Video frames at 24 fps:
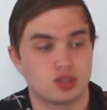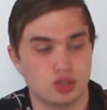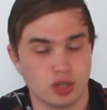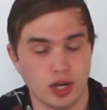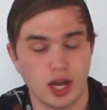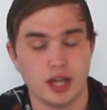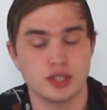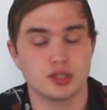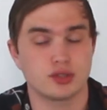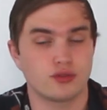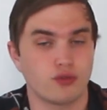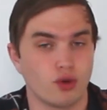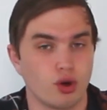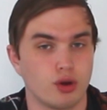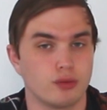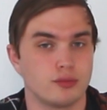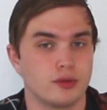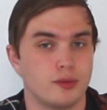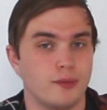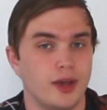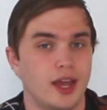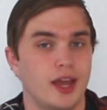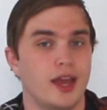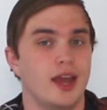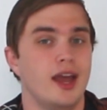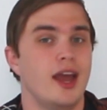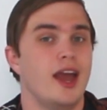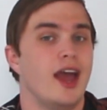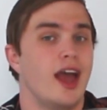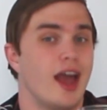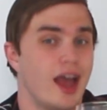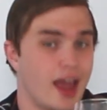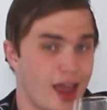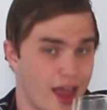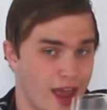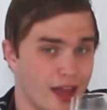transformed me
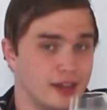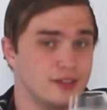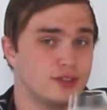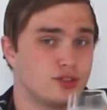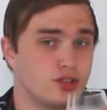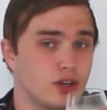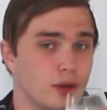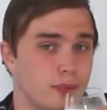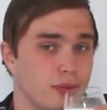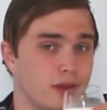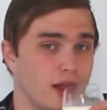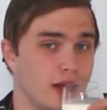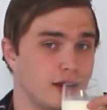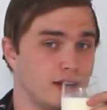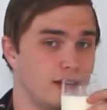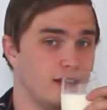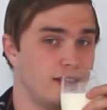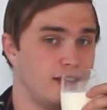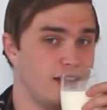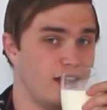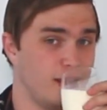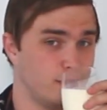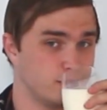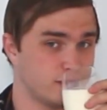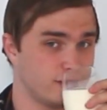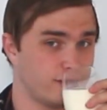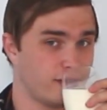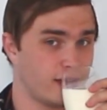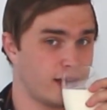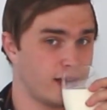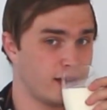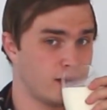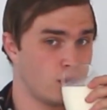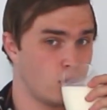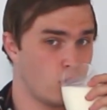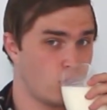into a Planet of the Apes
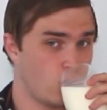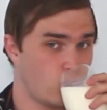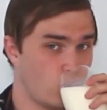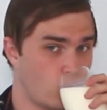fan.